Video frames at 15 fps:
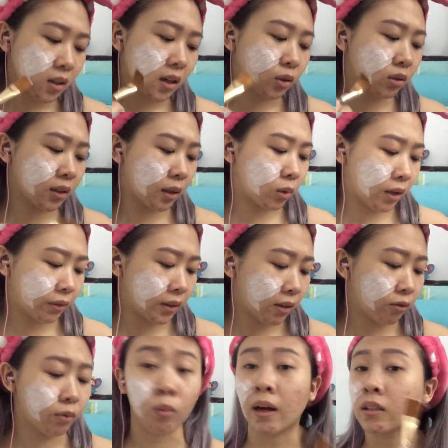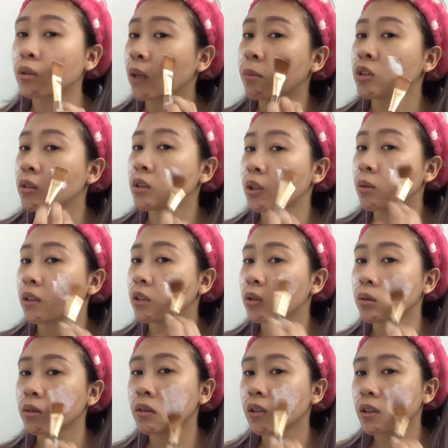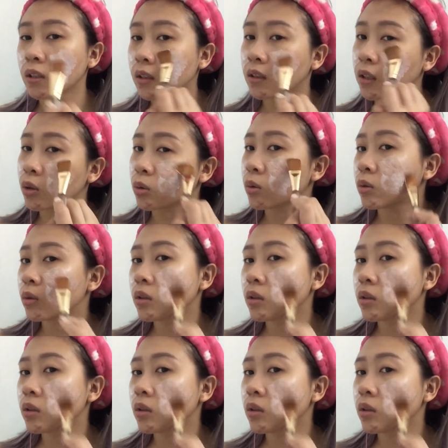I don't think I will have enough white, so I'm still going to make it.